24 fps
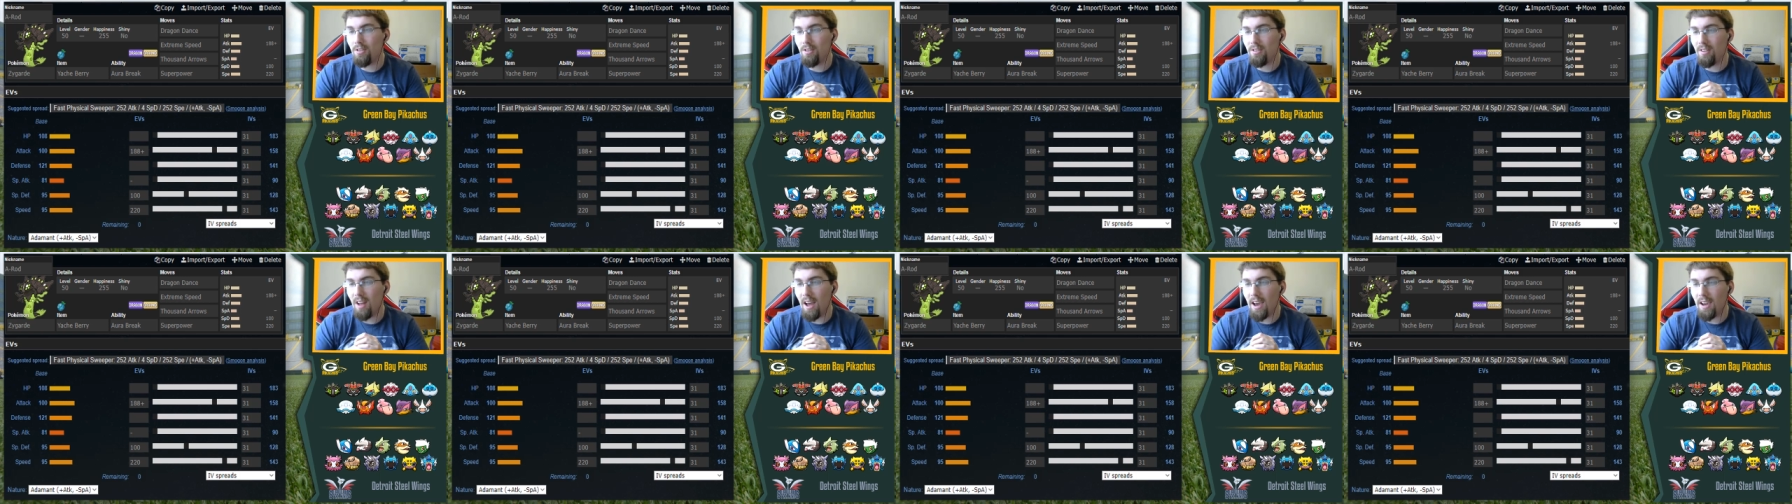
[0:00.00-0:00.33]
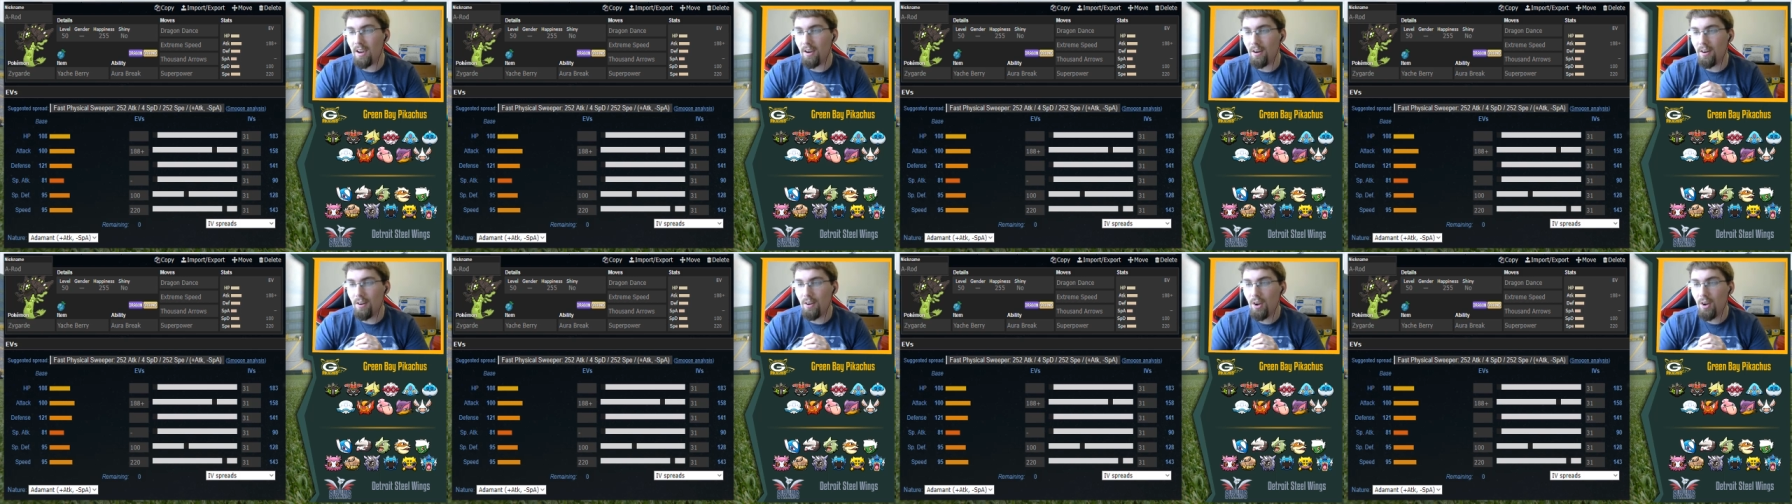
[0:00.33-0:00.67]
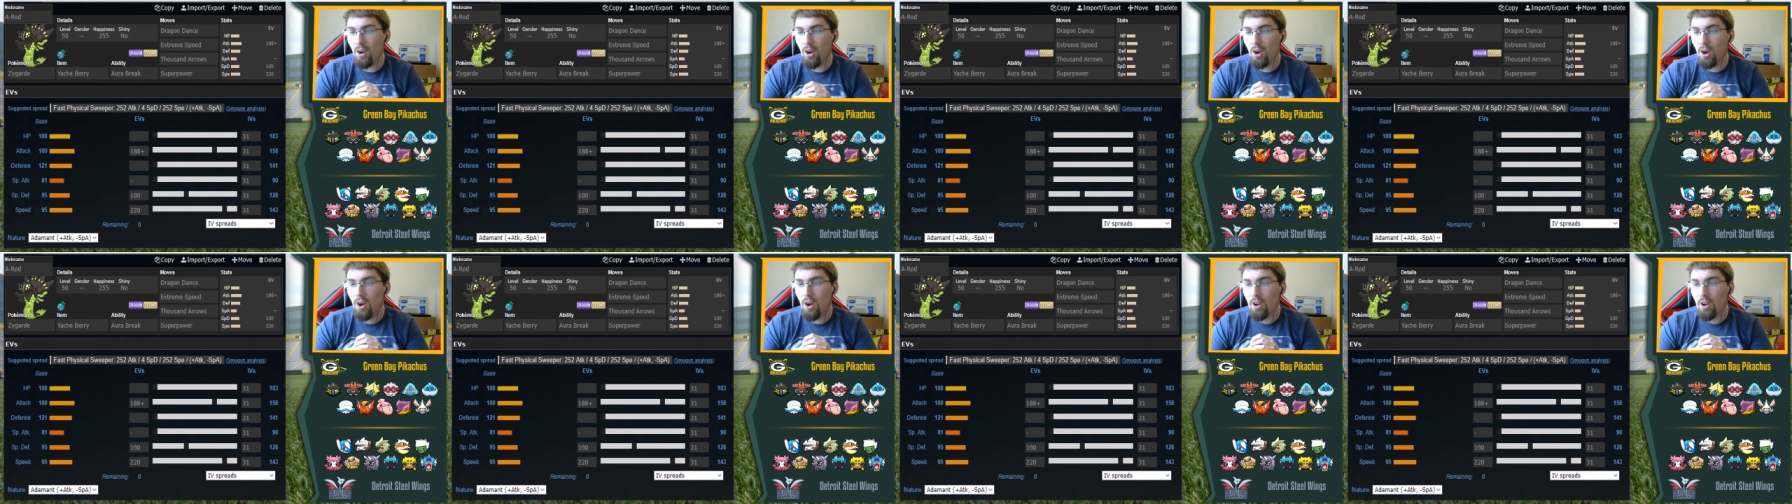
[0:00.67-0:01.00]
to Zygarde,
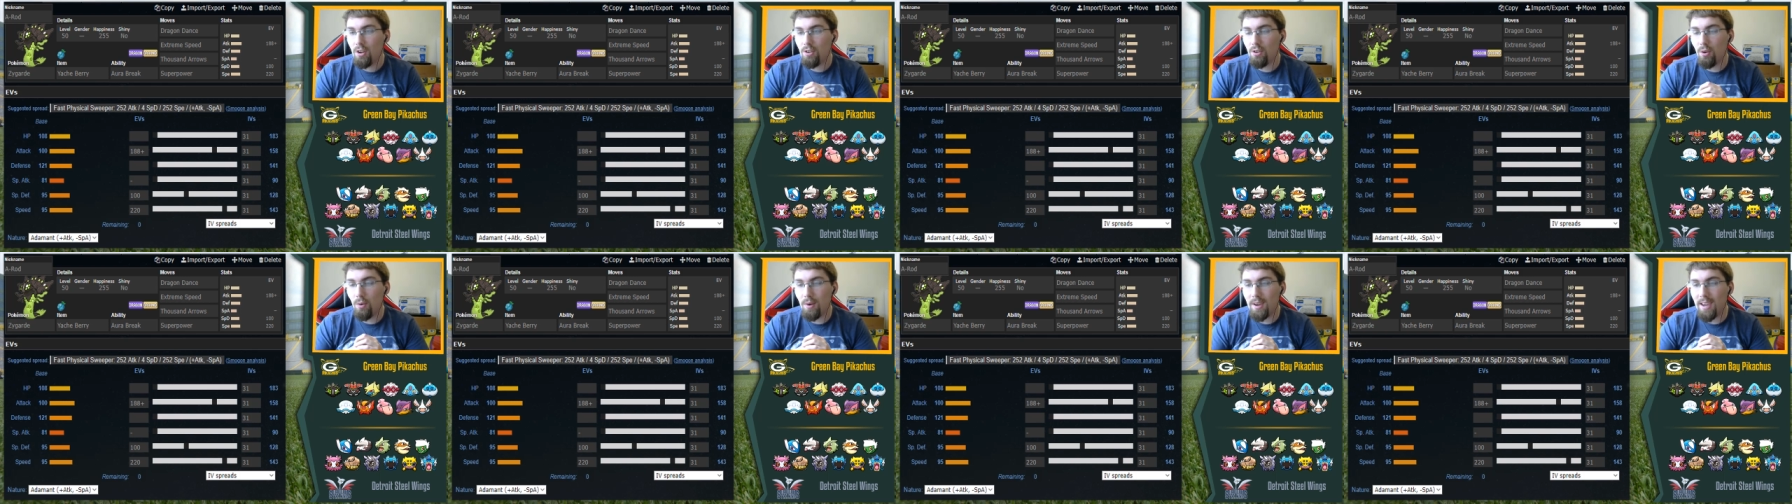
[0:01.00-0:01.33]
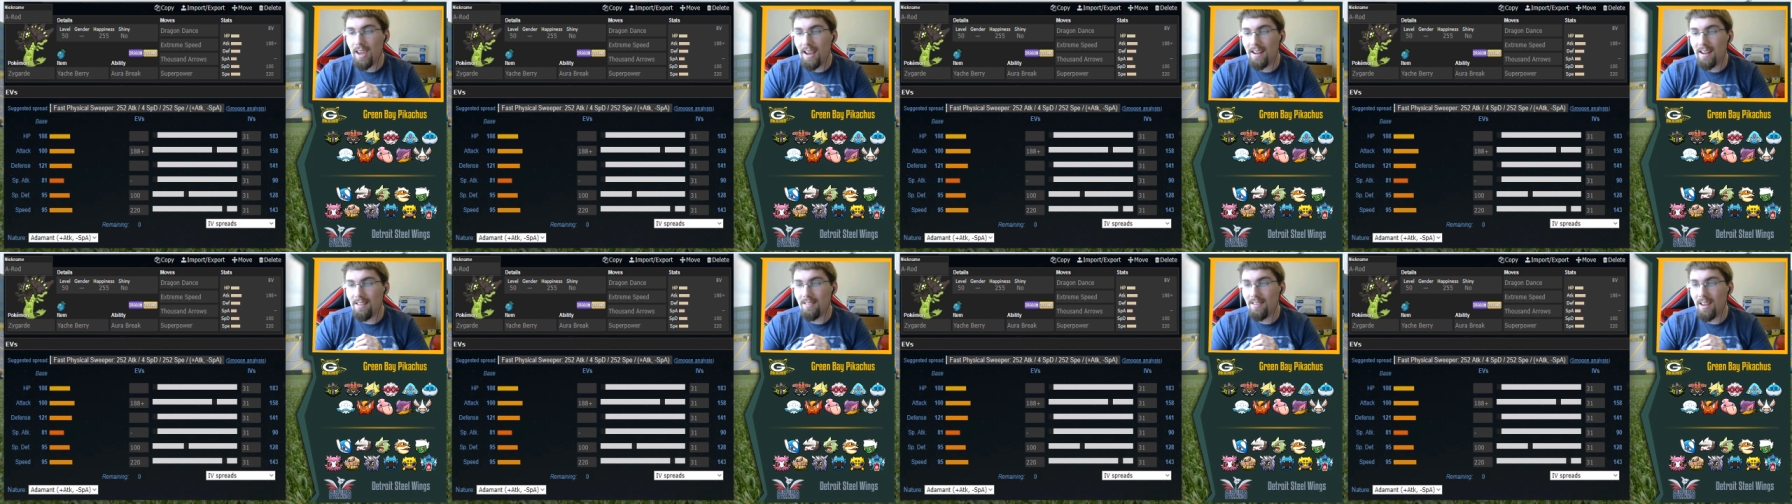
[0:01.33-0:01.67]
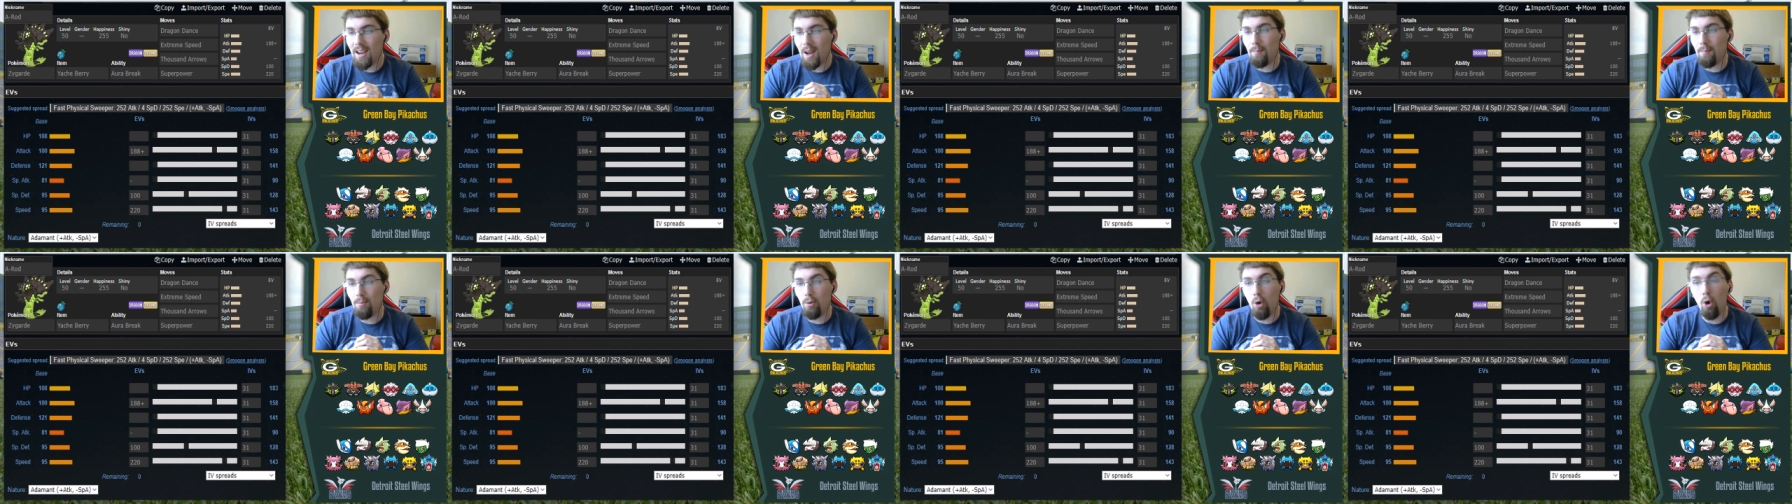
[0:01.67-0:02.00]
so it can't
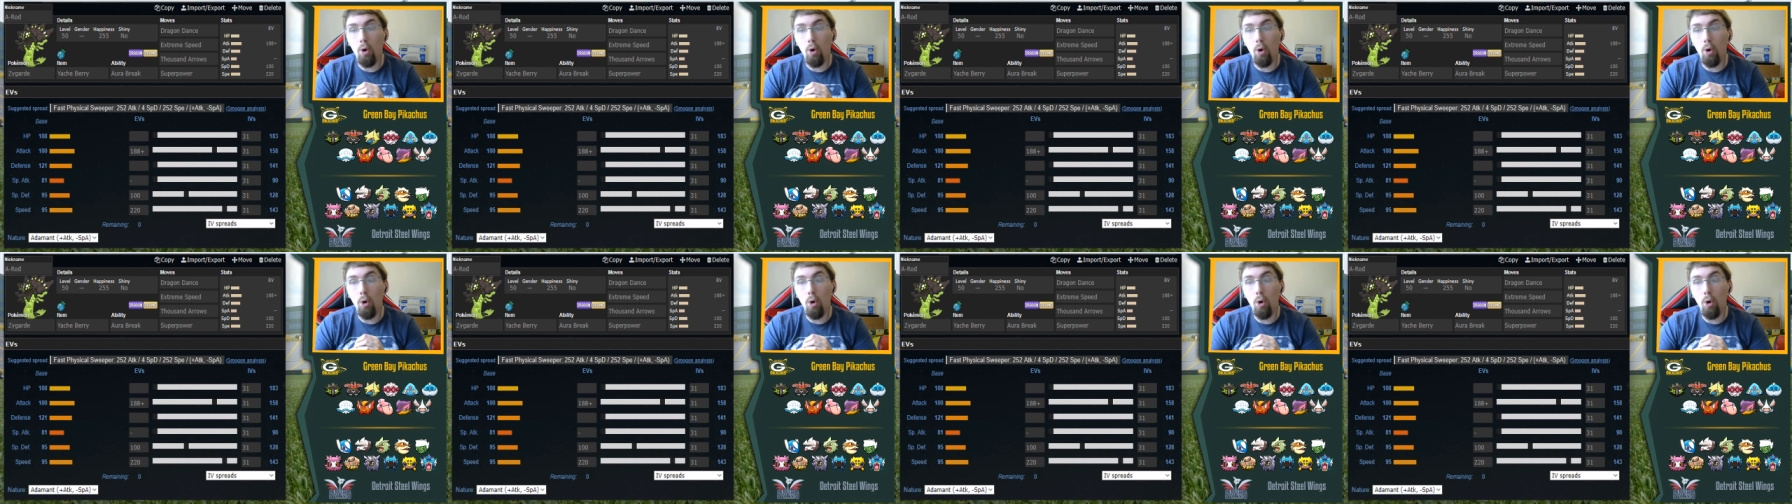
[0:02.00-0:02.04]
set up.